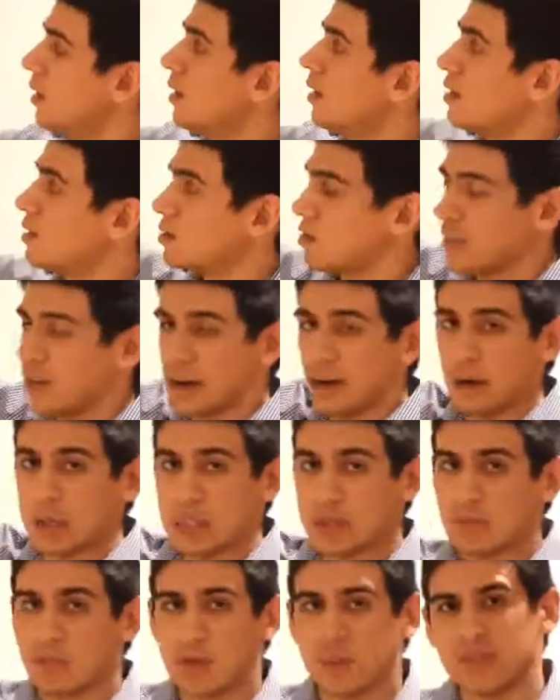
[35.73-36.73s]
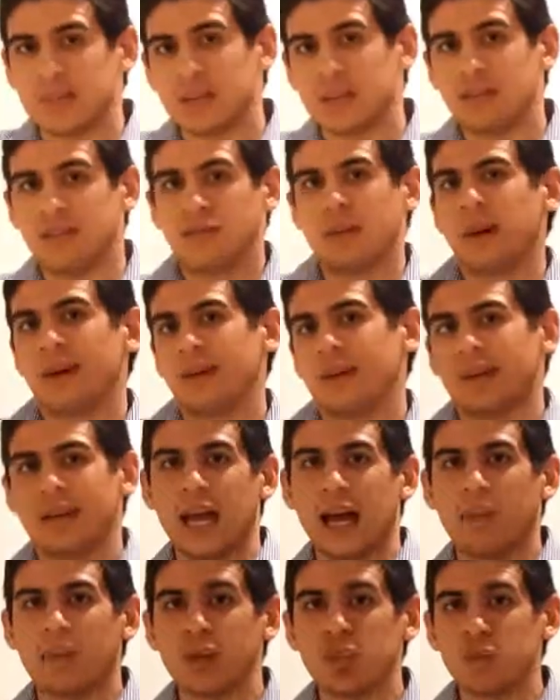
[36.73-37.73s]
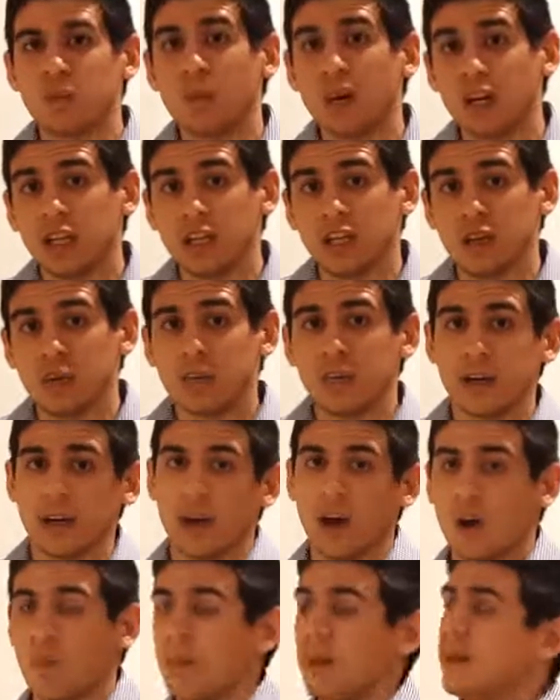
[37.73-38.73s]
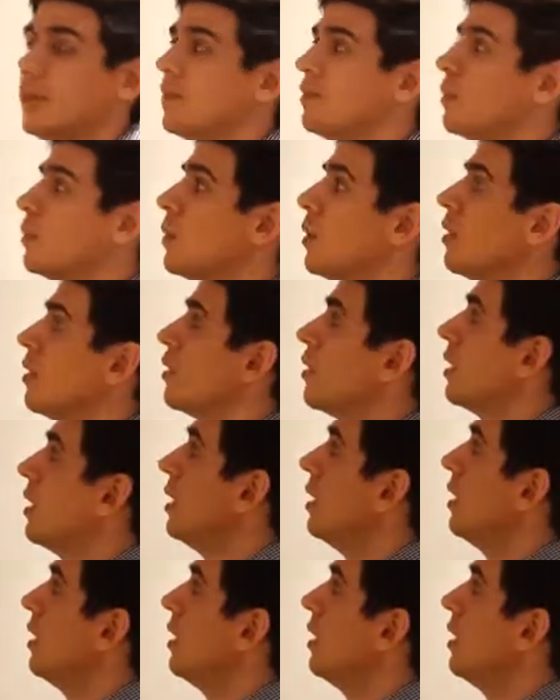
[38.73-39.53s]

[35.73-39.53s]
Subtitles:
and this arrow is going to be representative about how much money you bring home in a given month.